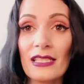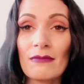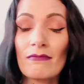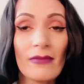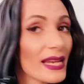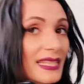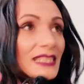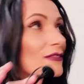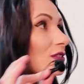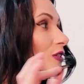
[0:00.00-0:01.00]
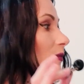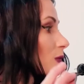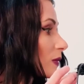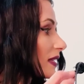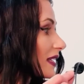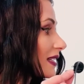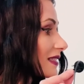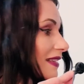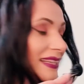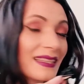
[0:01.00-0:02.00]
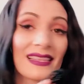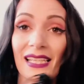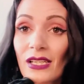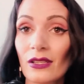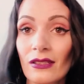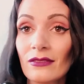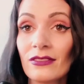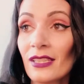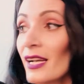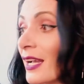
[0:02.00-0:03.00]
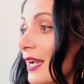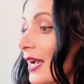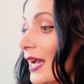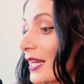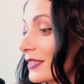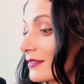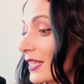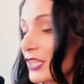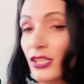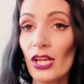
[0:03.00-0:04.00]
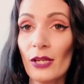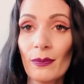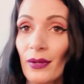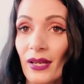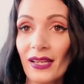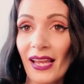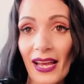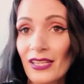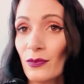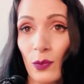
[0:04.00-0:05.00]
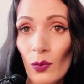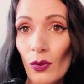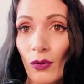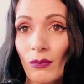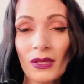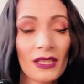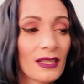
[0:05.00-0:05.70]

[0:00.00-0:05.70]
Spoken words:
as many different tops with it as I can think of and let you know, but yeah, it's warm.